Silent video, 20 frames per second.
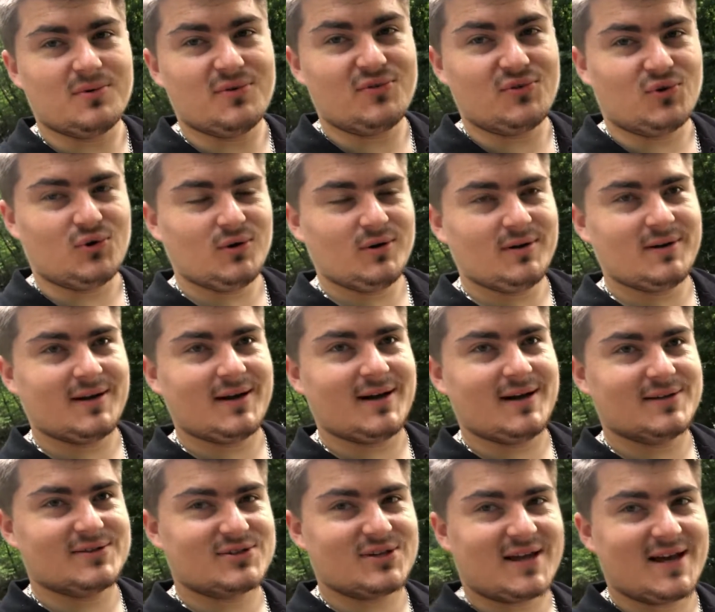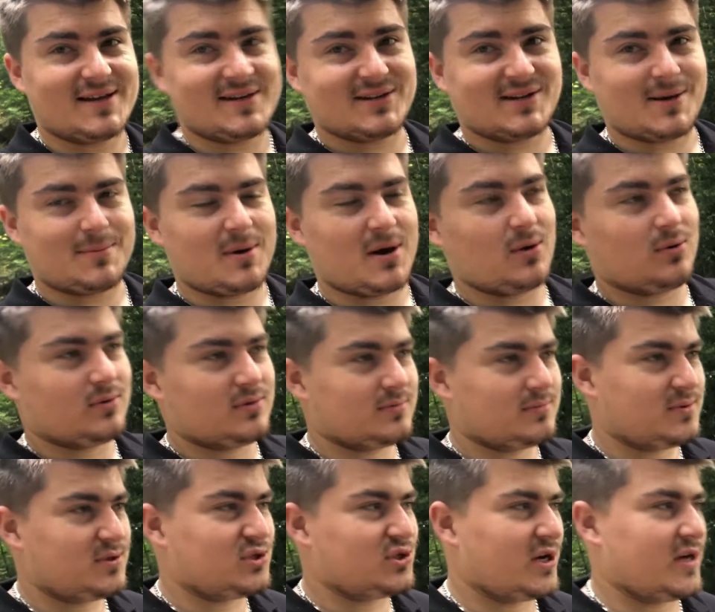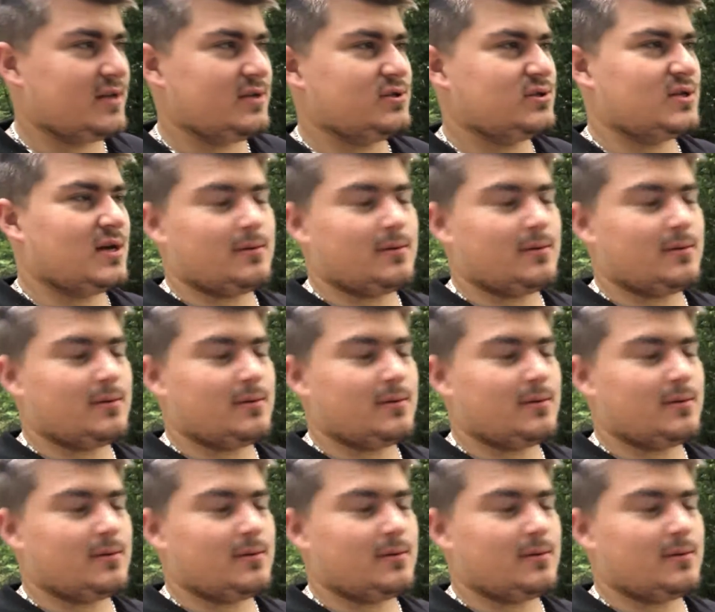before, so that had to come out and be changed.